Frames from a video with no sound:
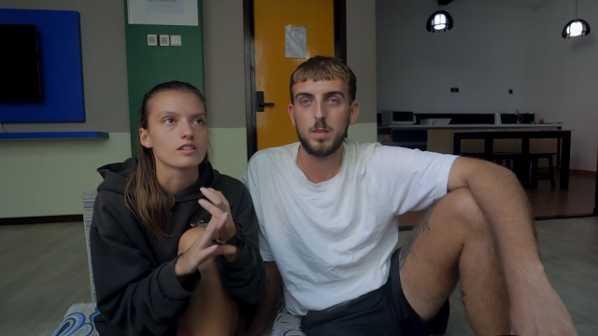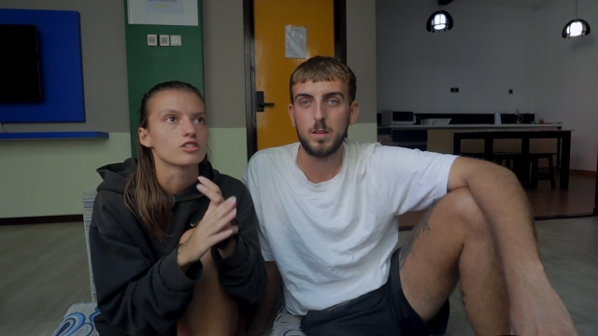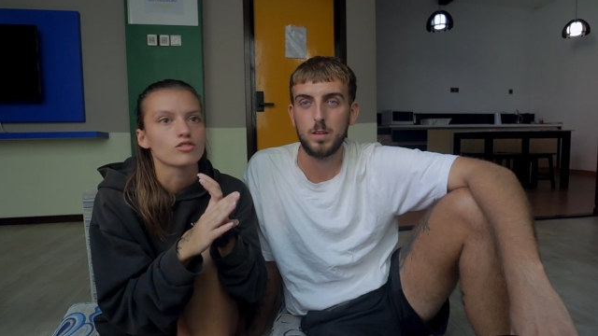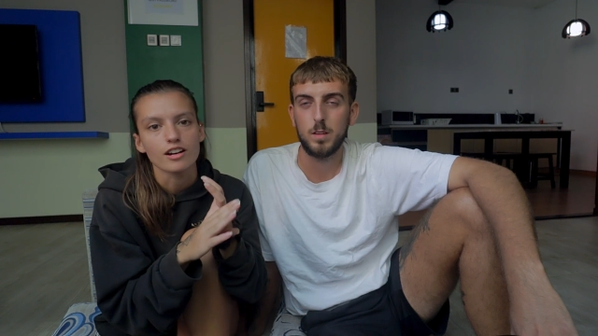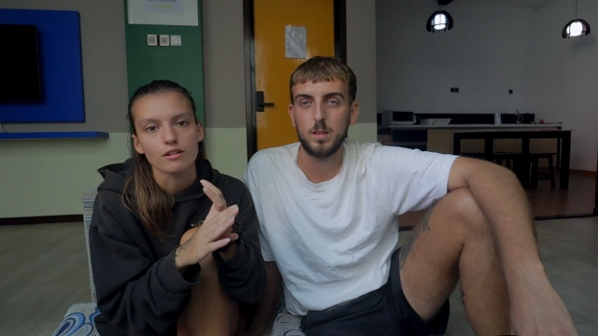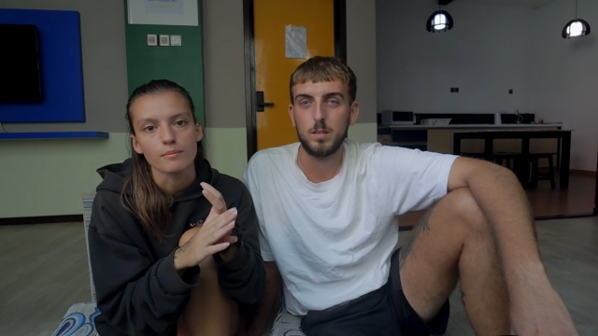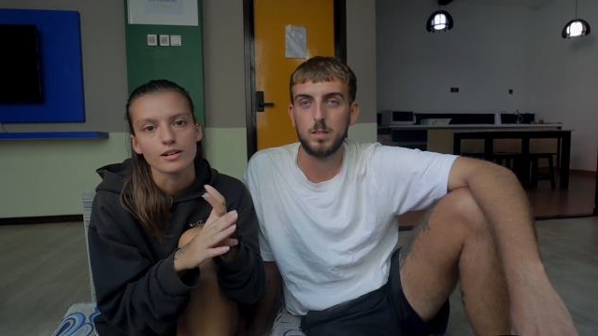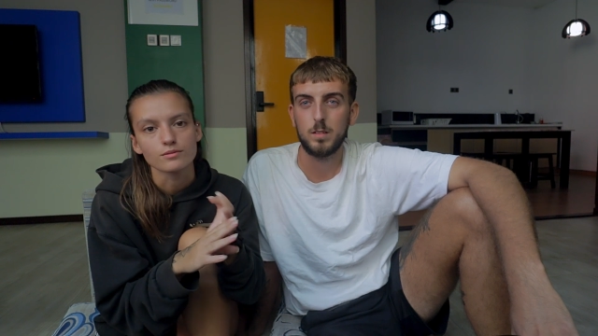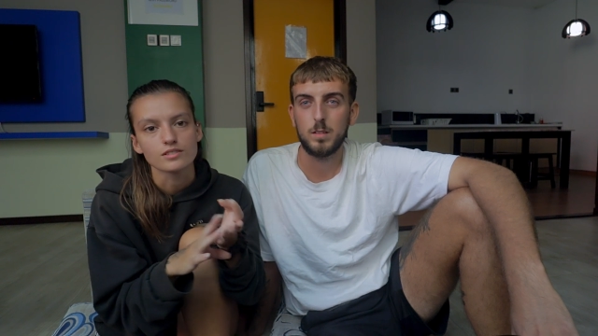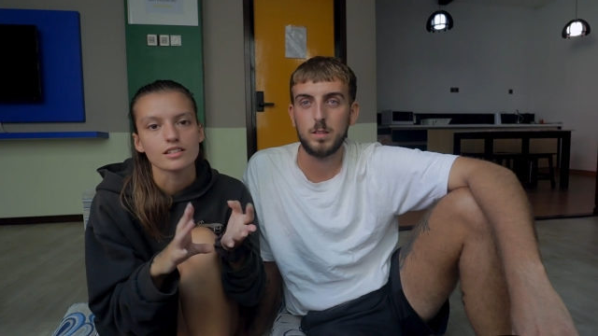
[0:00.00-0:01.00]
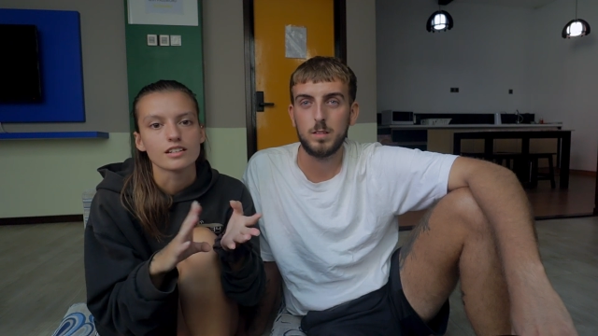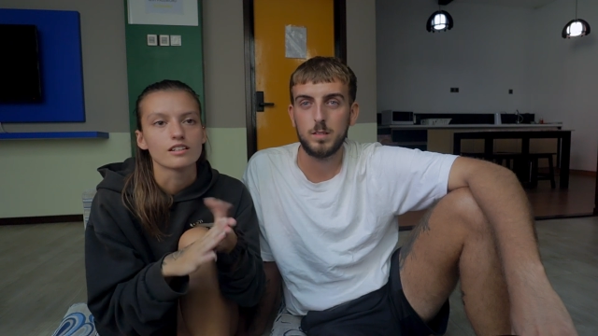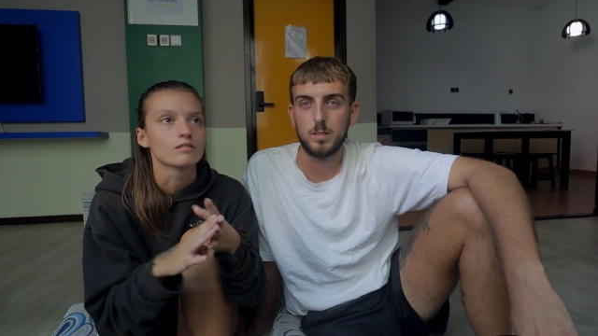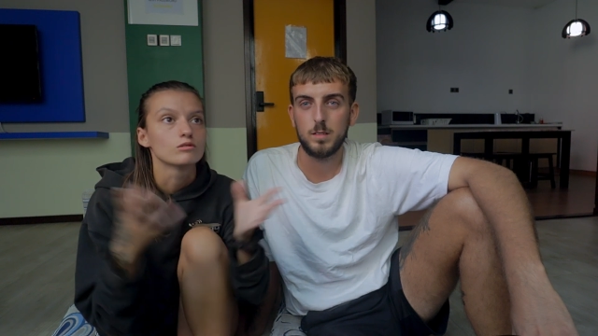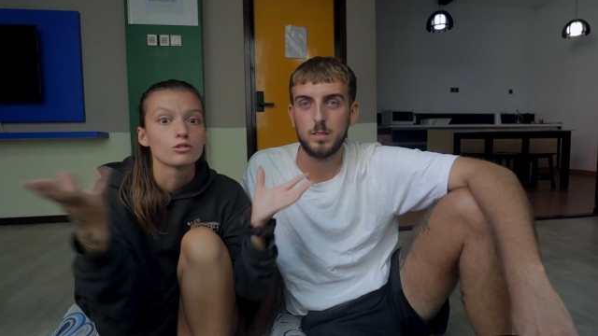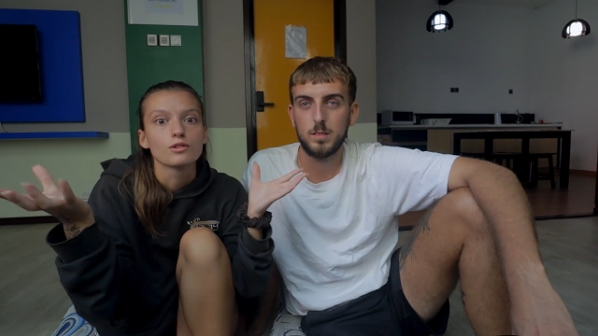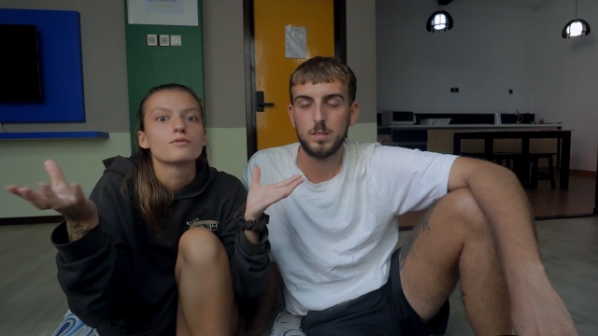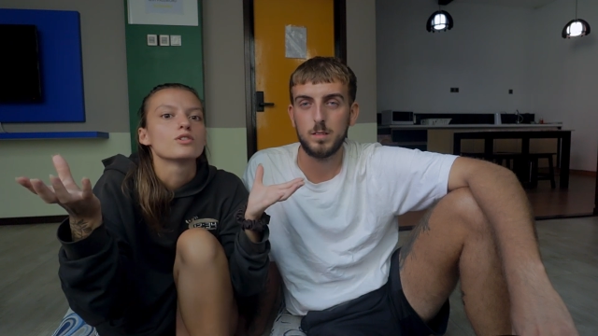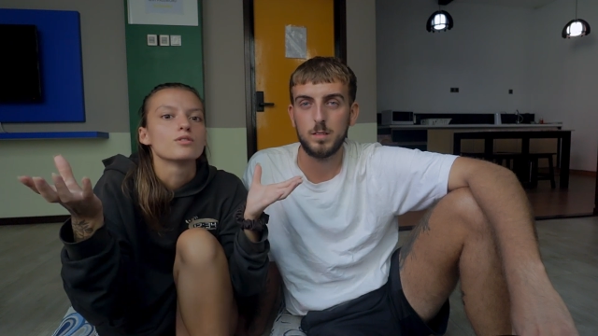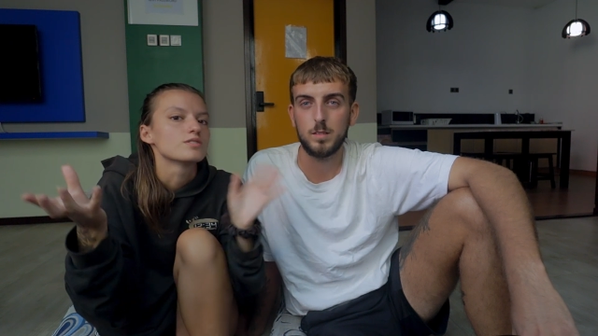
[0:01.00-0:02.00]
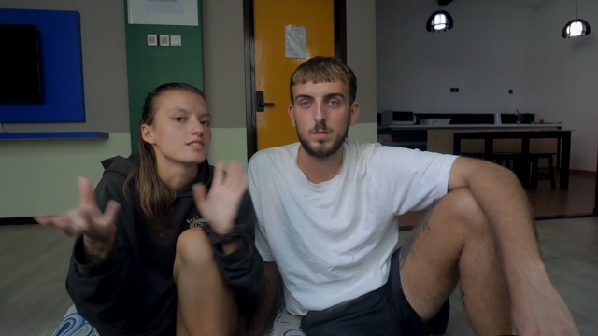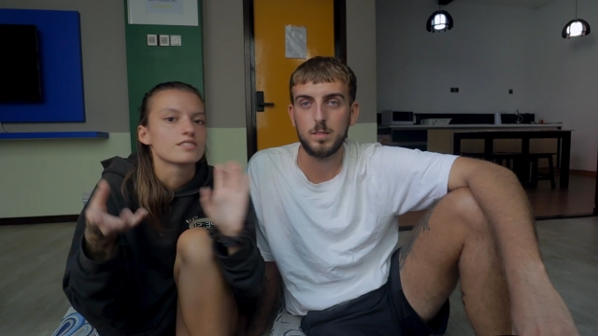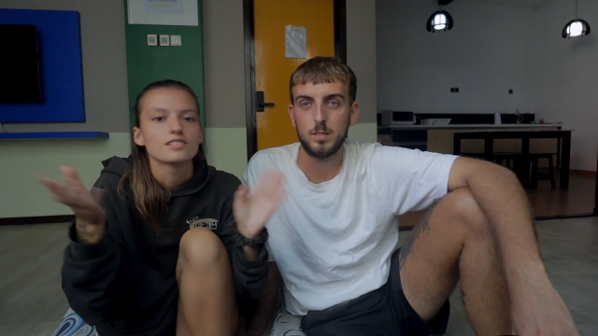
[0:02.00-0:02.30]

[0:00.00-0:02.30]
Speaker 1: the Dragon Mountain, all the views and